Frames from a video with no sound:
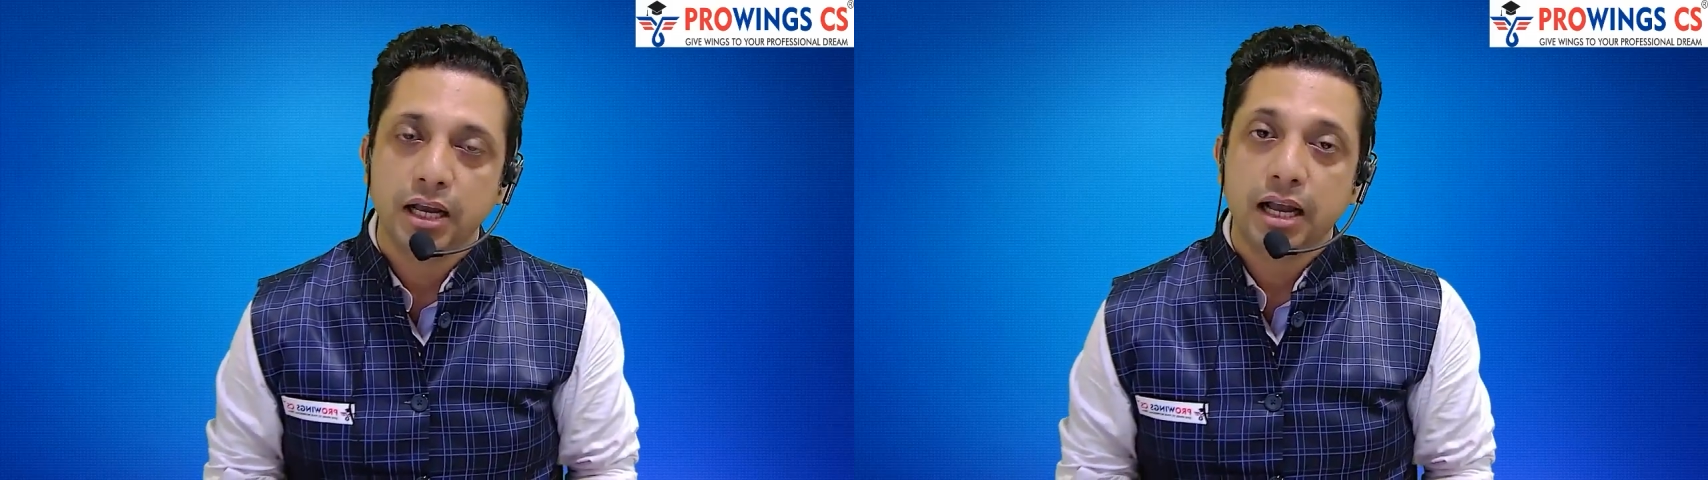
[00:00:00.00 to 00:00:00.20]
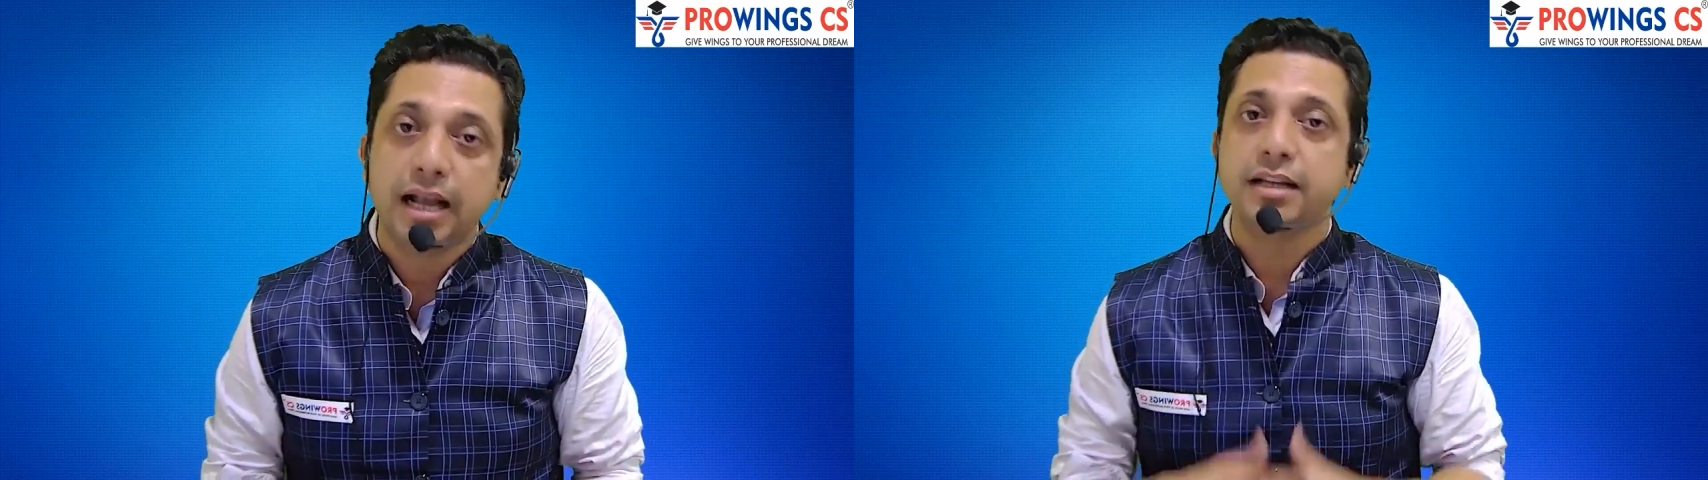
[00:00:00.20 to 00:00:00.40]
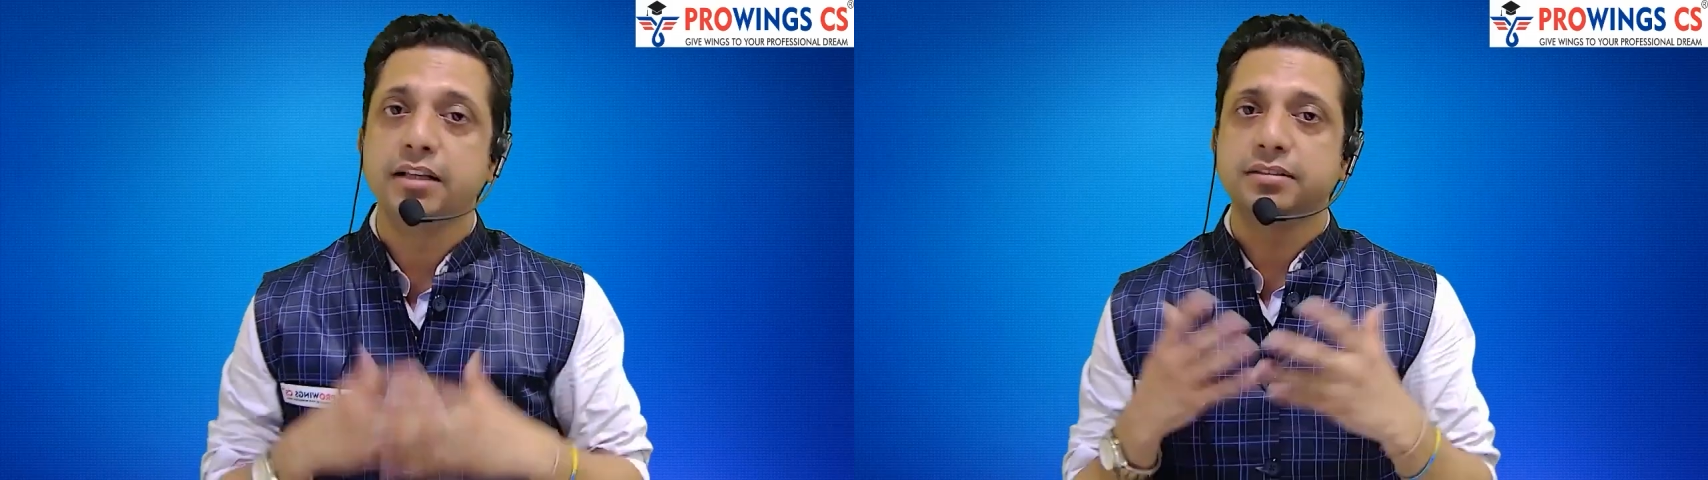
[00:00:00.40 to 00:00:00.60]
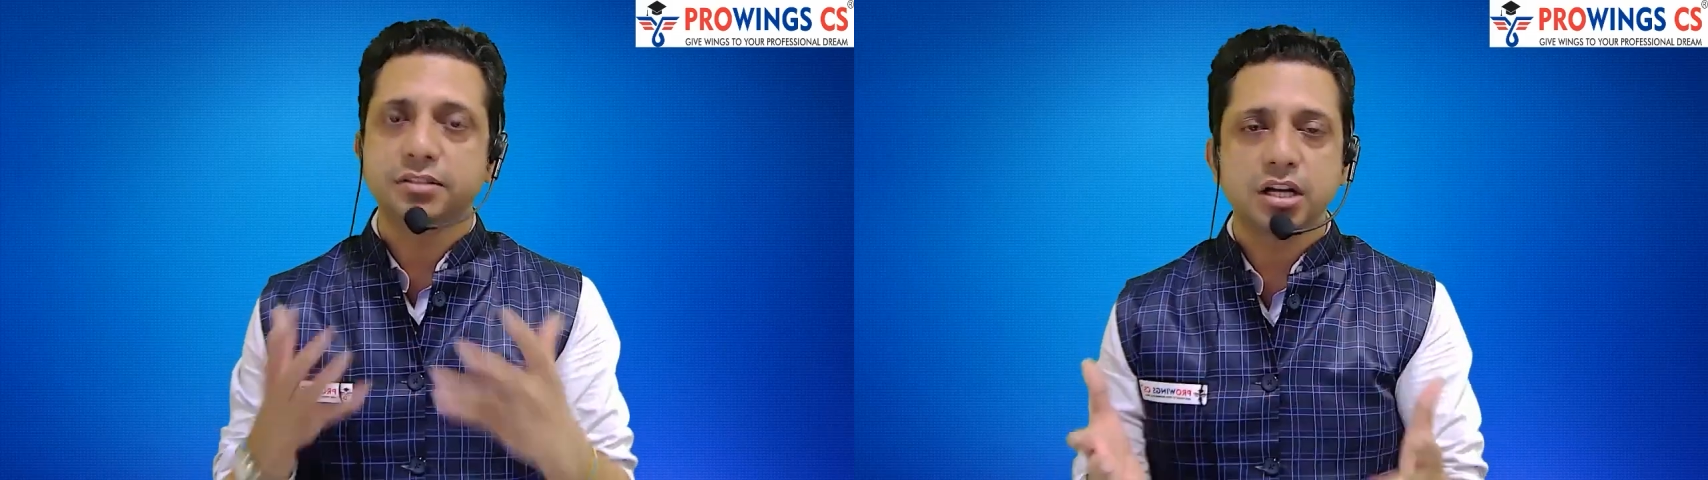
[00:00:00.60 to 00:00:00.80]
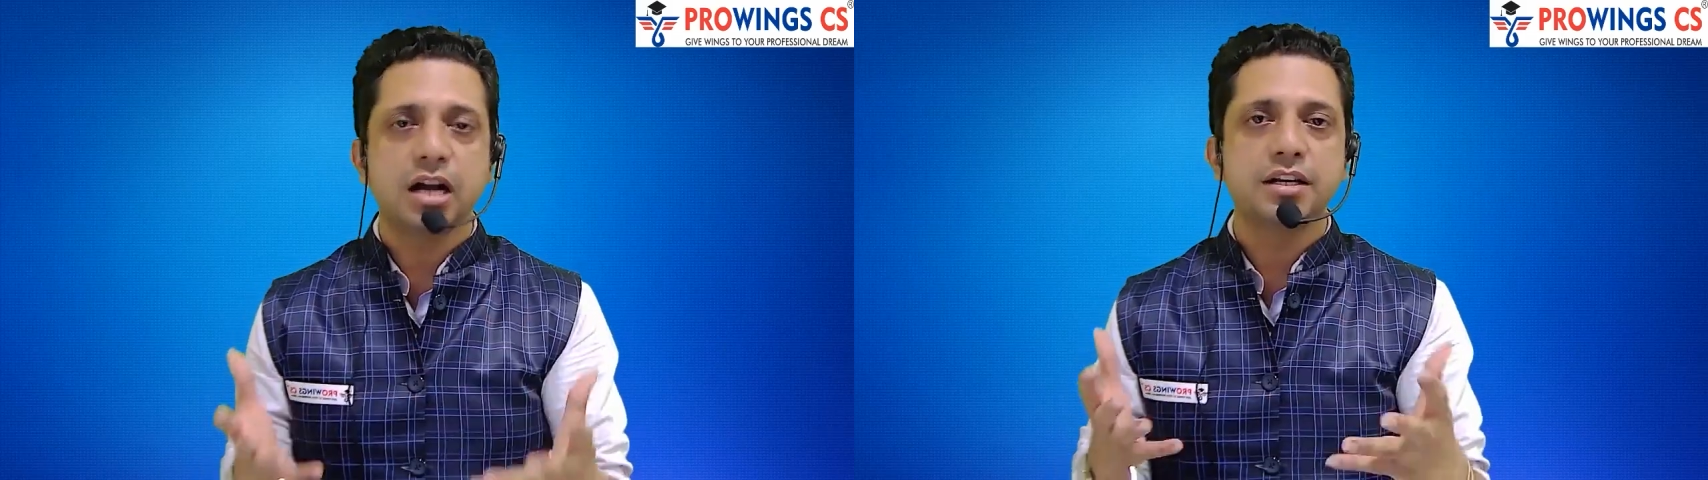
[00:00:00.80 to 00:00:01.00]
and
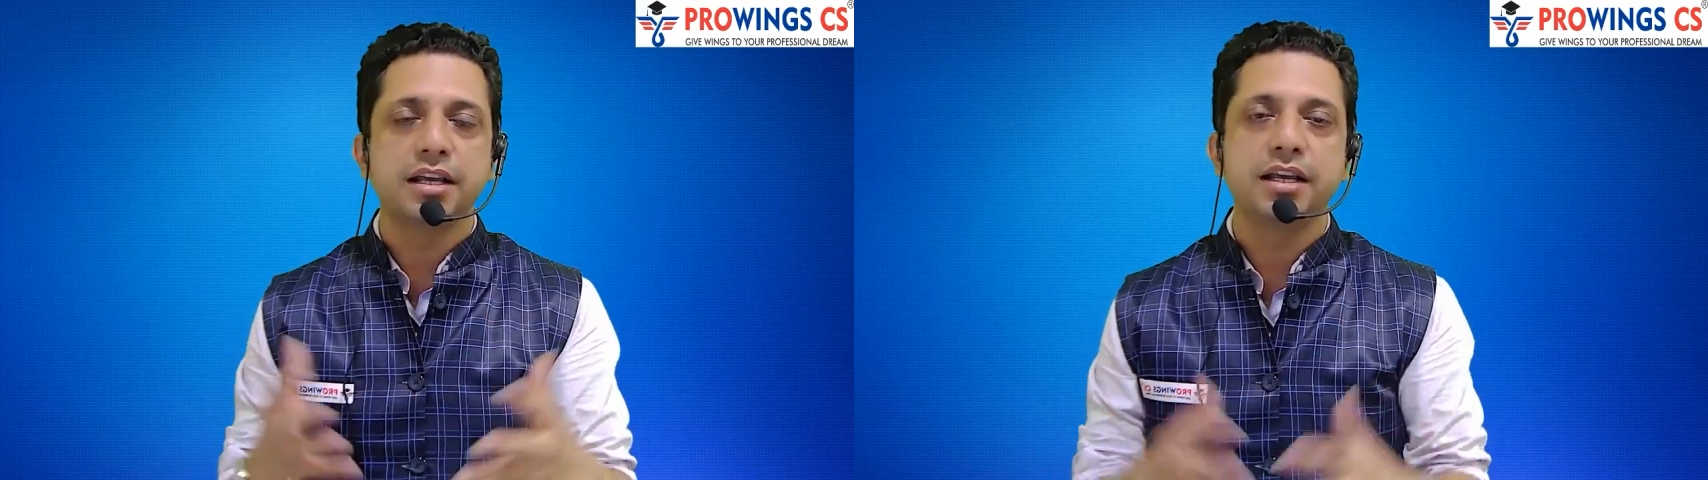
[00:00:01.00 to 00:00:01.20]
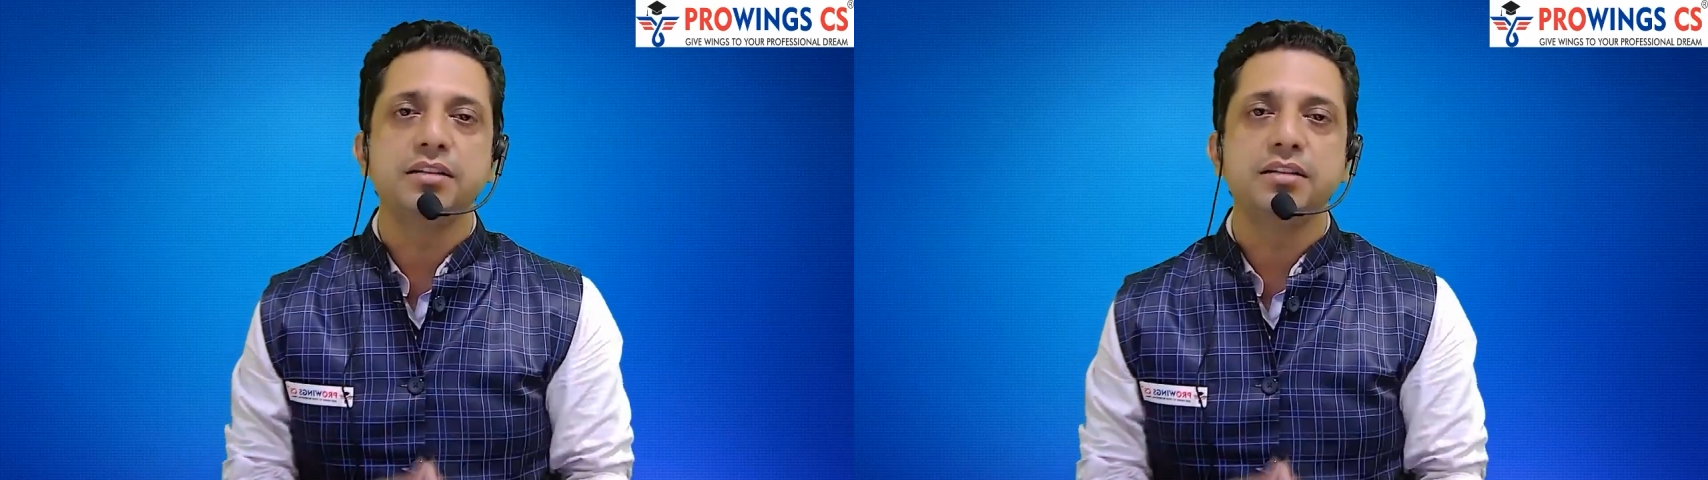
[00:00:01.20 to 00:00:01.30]
starting